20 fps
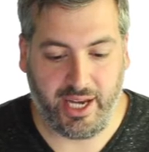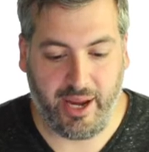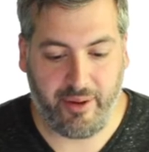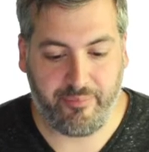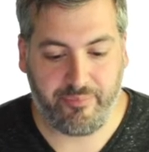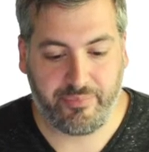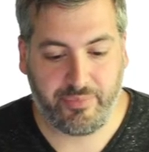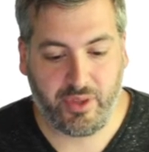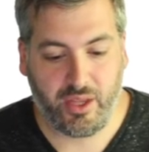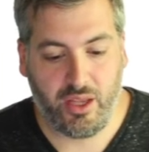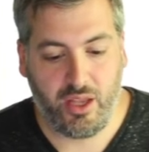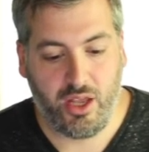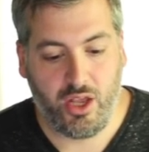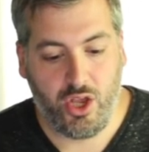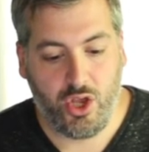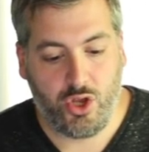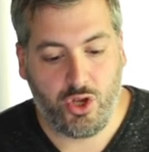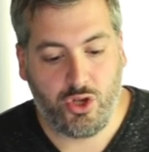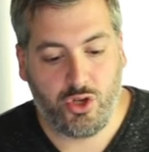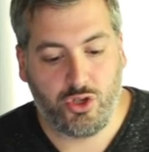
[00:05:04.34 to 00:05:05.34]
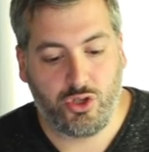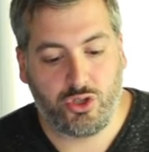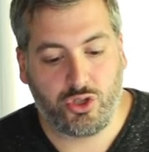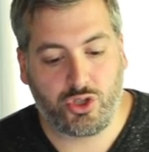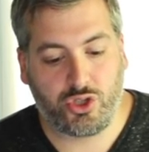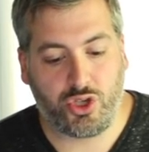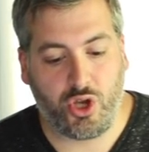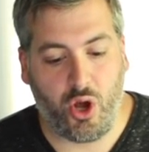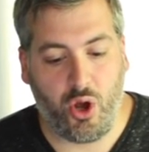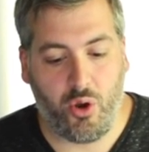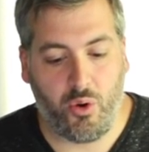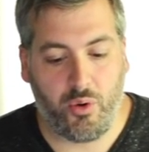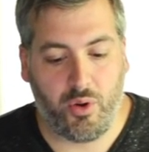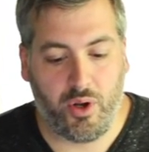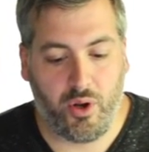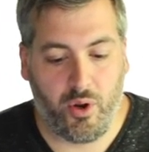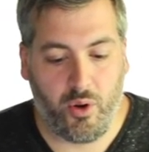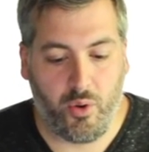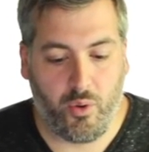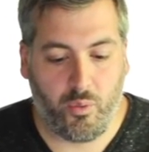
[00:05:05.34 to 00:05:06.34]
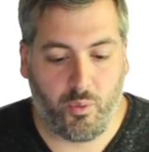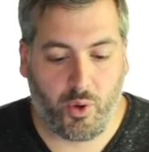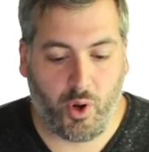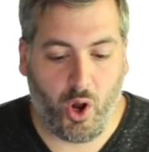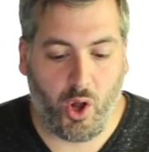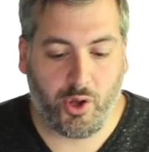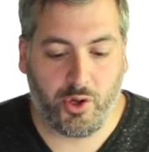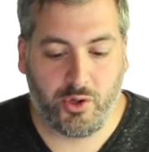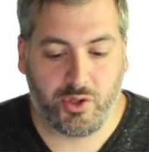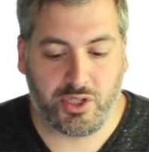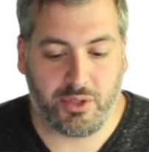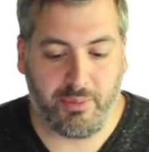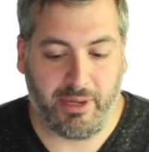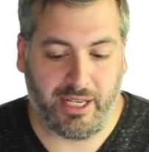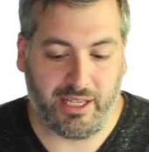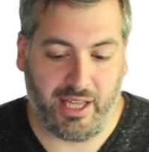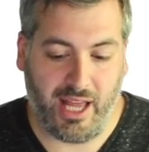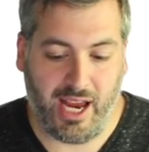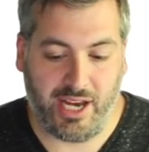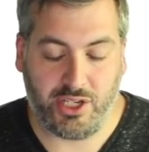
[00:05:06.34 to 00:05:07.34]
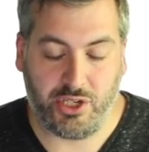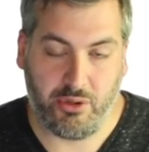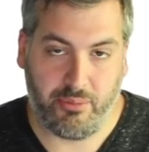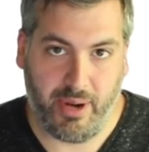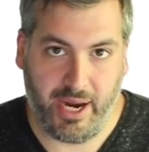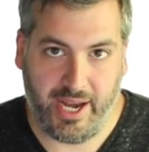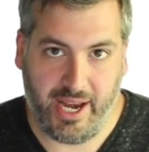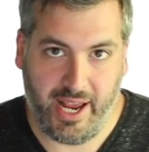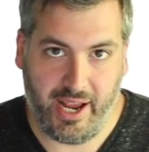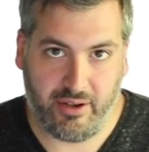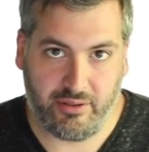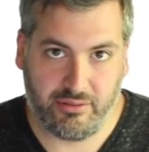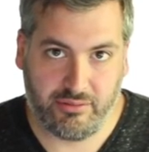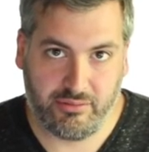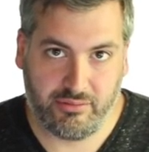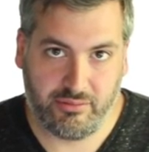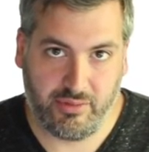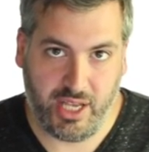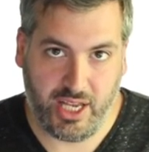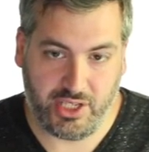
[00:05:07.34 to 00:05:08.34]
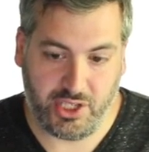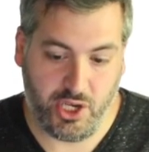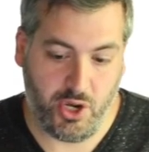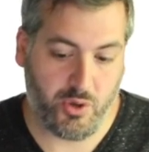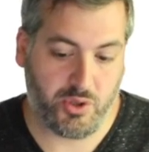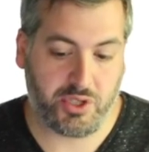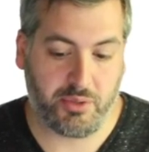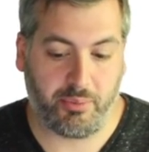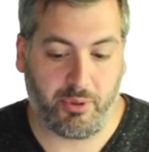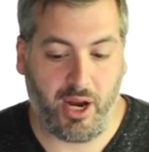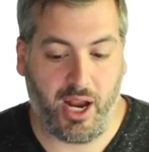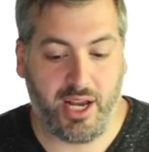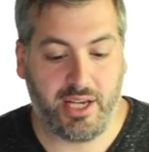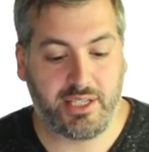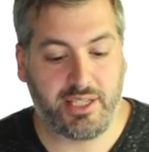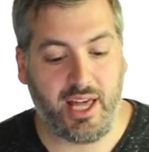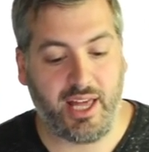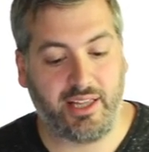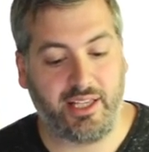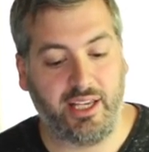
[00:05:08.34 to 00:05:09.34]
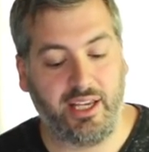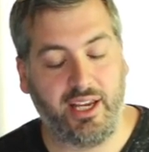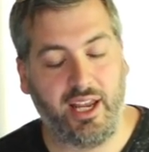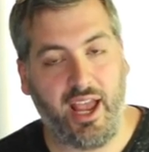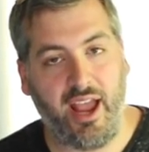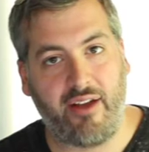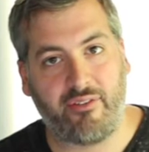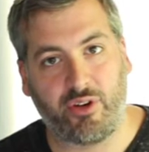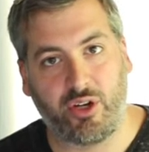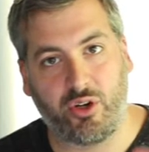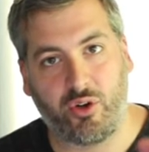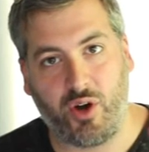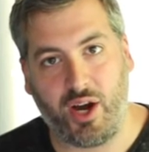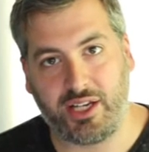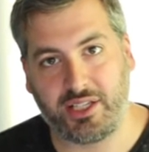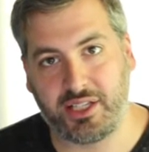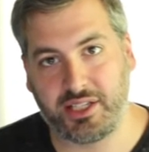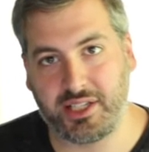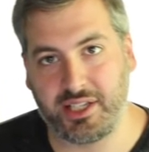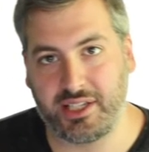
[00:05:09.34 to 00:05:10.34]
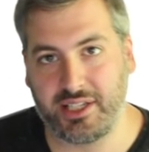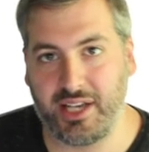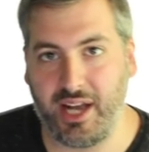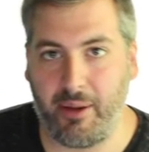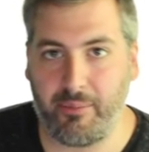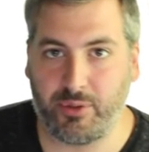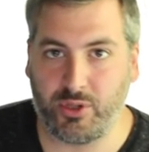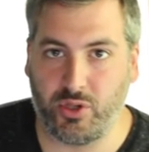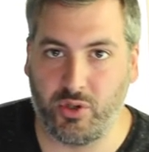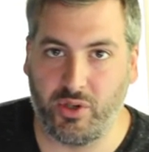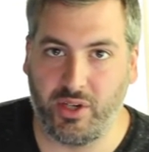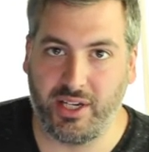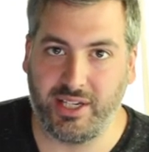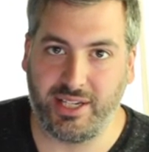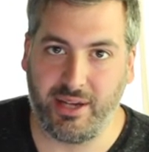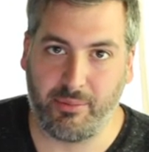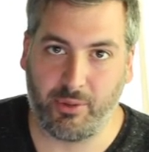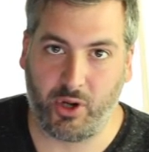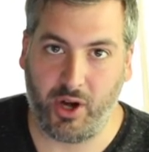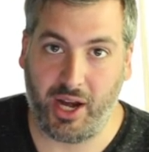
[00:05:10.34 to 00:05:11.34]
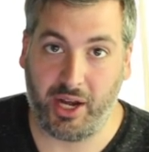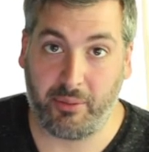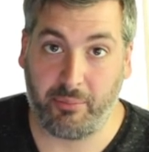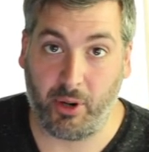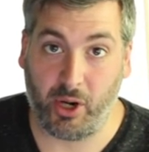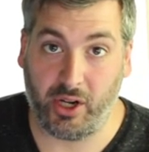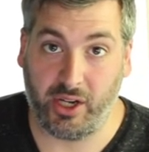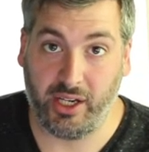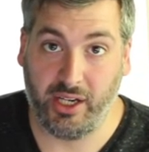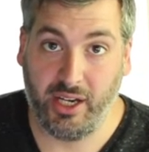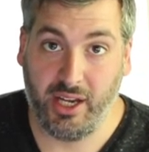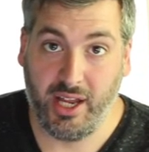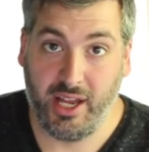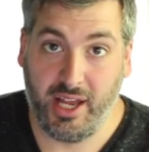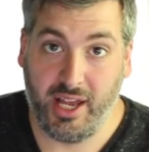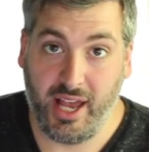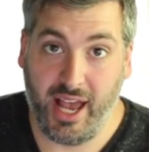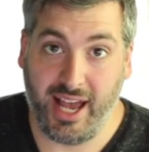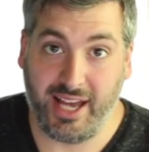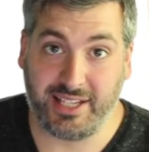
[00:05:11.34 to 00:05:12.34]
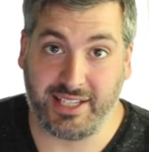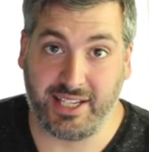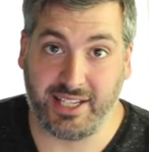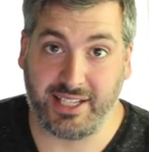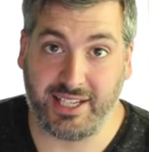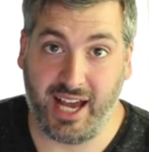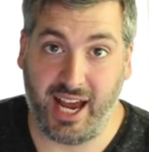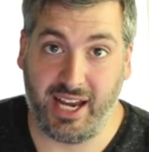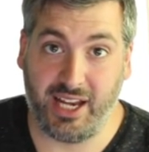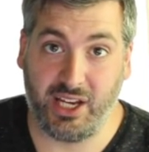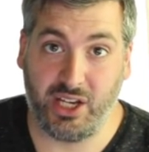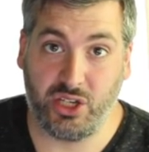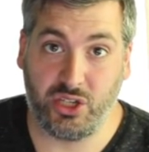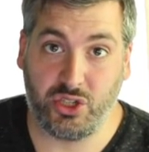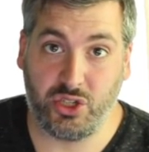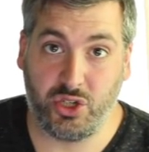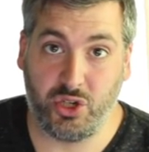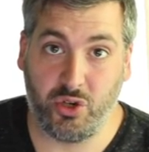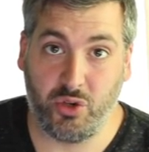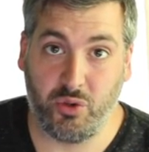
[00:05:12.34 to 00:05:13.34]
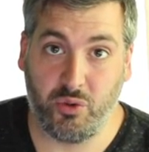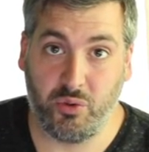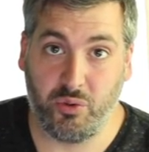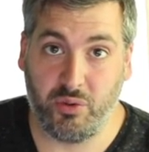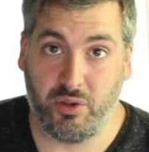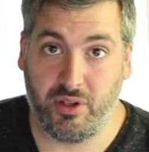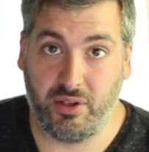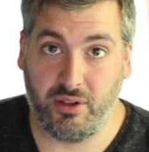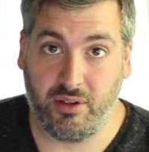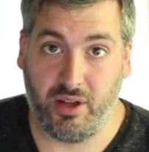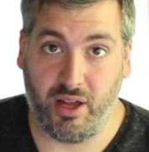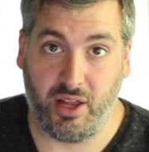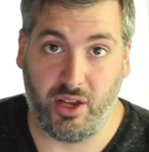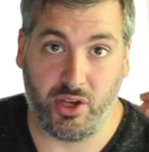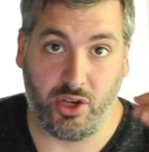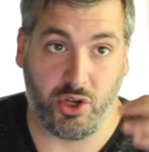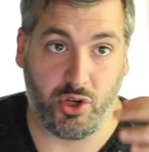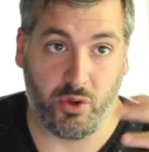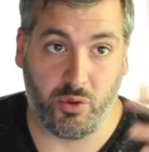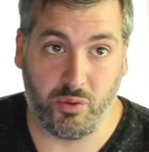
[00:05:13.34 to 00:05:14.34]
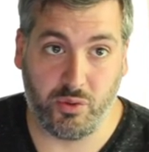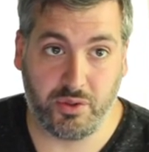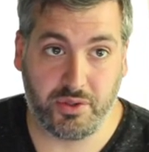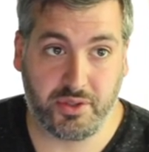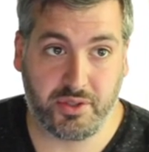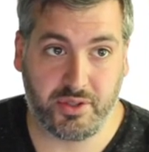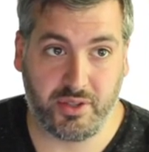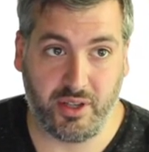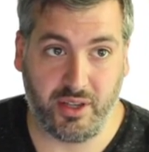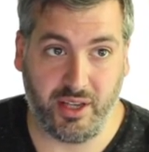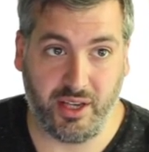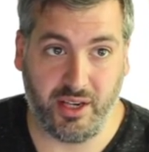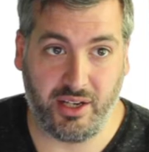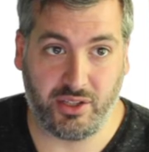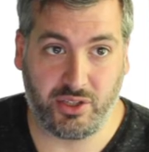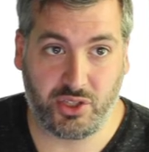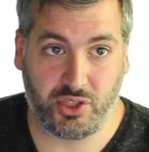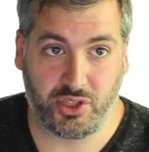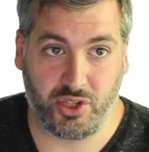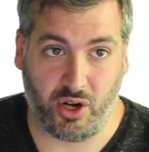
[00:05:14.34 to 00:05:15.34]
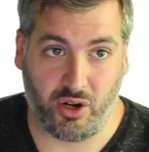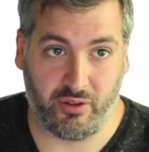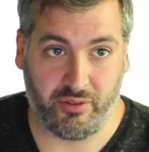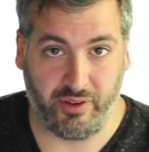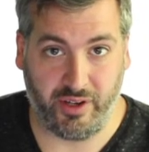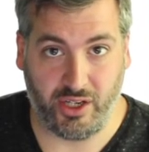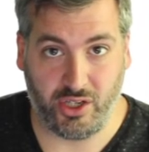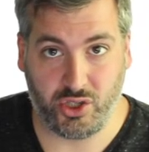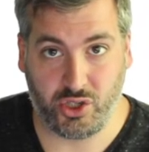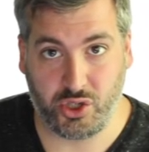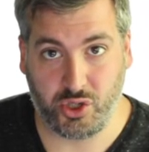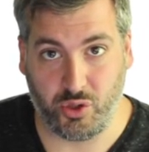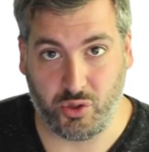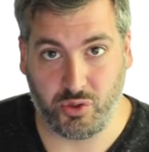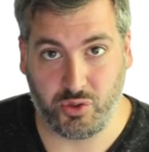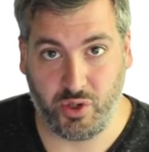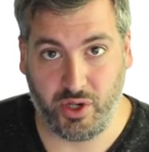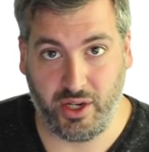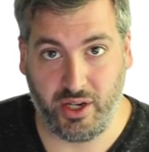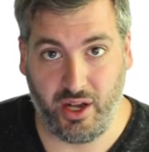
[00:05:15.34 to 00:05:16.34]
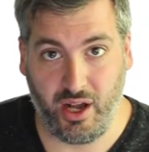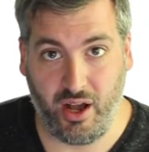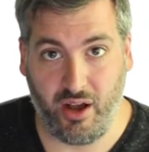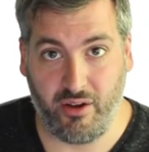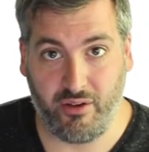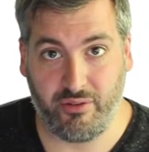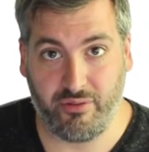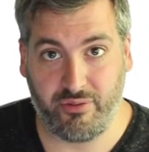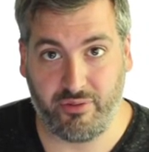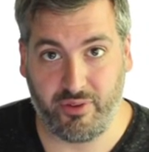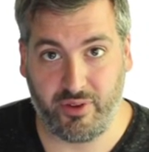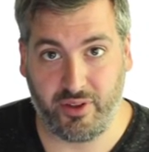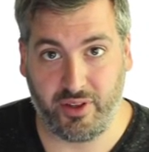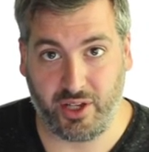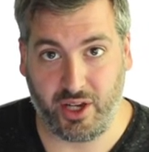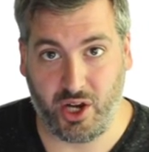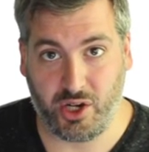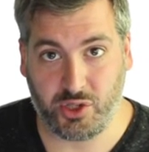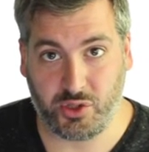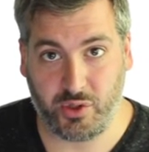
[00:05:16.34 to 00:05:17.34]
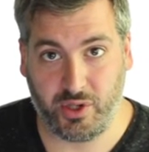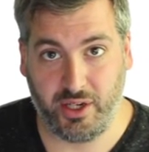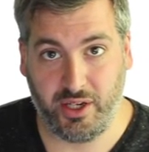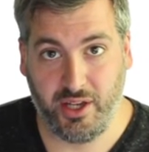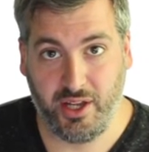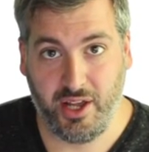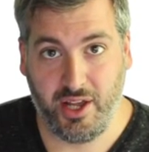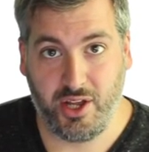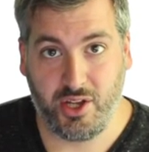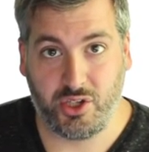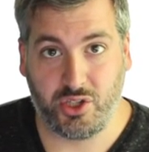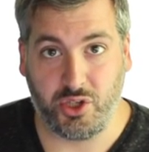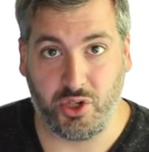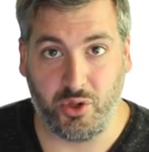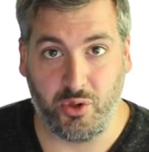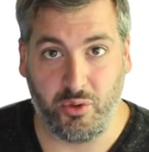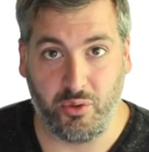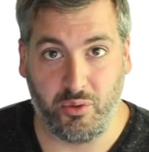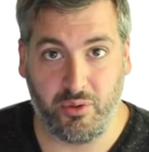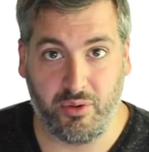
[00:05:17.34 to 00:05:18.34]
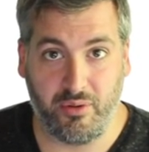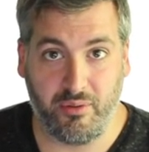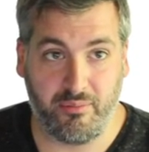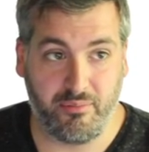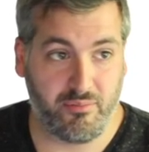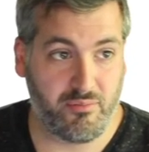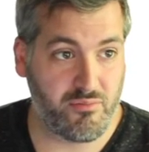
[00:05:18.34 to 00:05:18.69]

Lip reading: game. So we're all used to being lied to by now. It's no surprise that the every crisis is an opportunity Democratic Party has decided to use the starving children of the country to